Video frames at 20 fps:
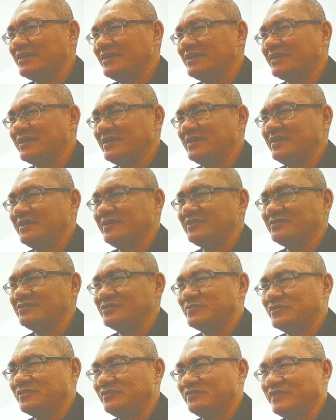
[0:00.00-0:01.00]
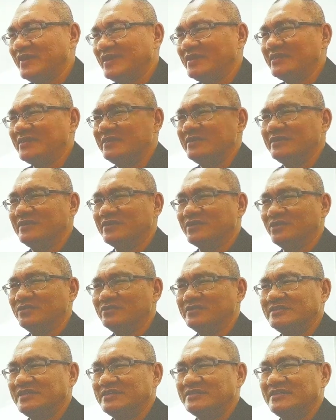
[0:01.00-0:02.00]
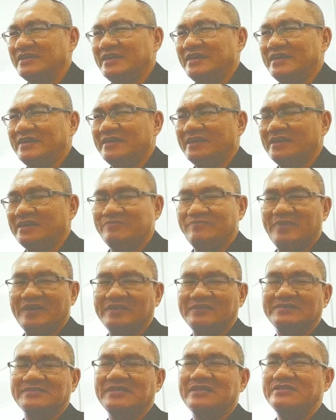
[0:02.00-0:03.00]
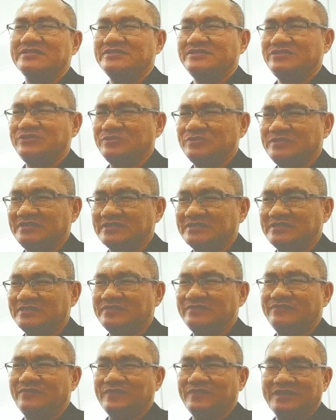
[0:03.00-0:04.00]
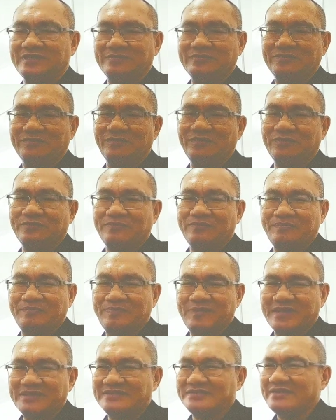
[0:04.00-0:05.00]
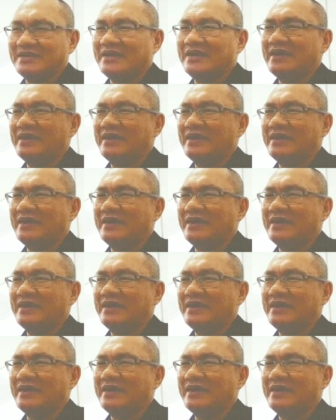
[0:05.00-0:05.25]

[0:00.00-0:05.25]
okay, to provide the content that best suited for them or best